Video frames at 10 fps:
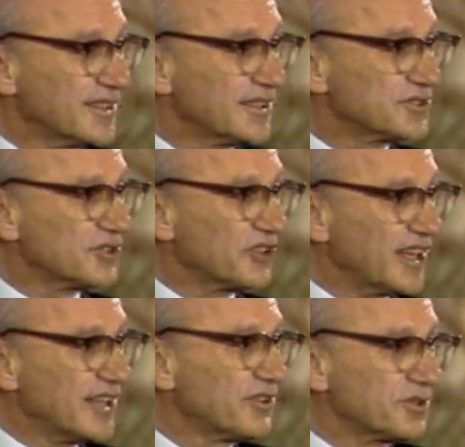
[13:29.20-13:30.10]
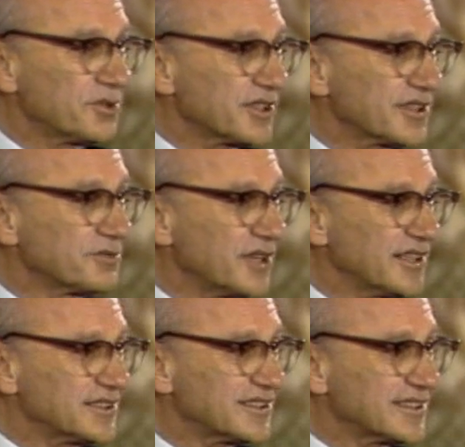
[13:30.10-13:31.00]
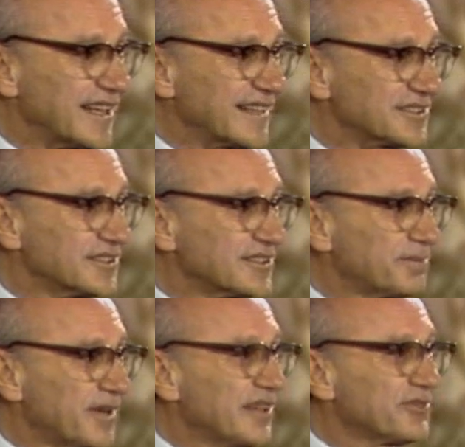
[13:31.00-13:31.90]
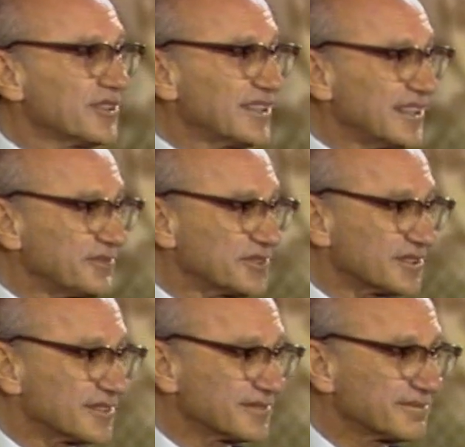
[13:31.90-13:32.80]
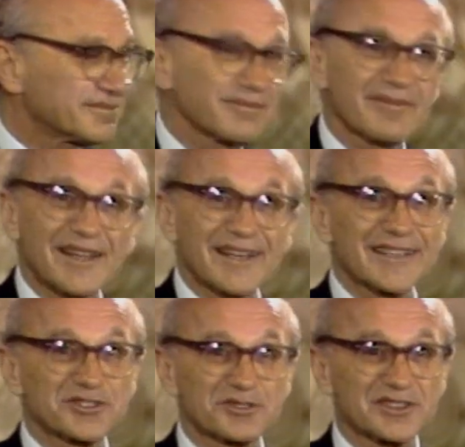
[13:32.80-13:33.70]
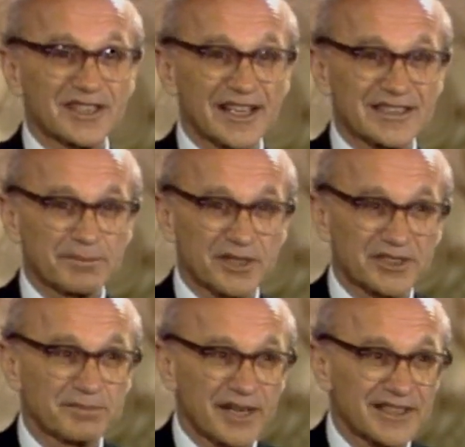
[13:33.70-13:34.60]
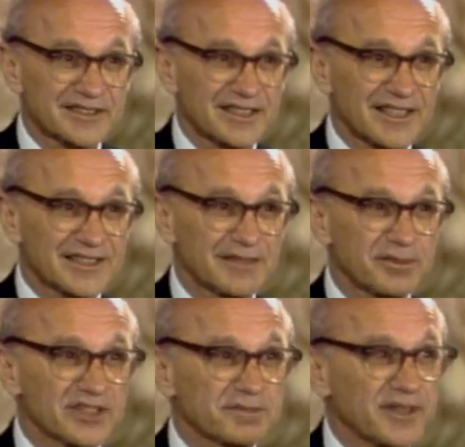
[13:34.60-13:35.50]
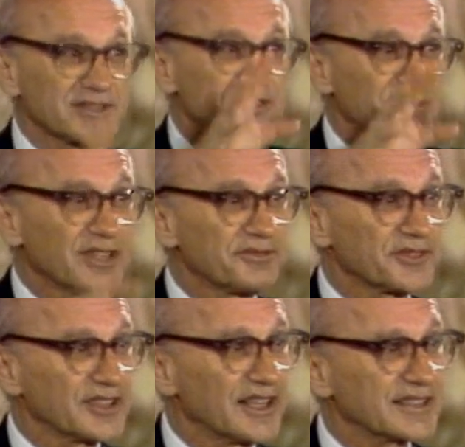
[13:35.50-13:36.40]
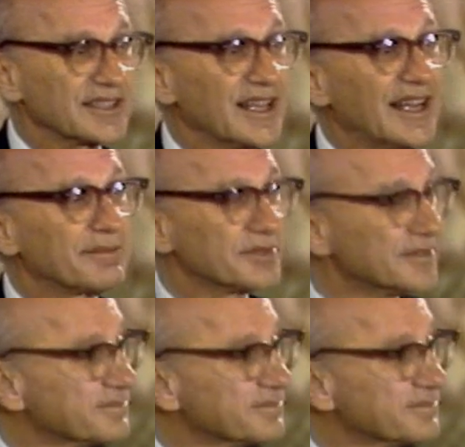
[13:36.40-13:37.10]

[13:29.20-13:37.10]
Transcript: So they go to work and raise the taxes to pay for the deficit. And as soon as they get the budget balanced again, the big spenders are off for the next lap.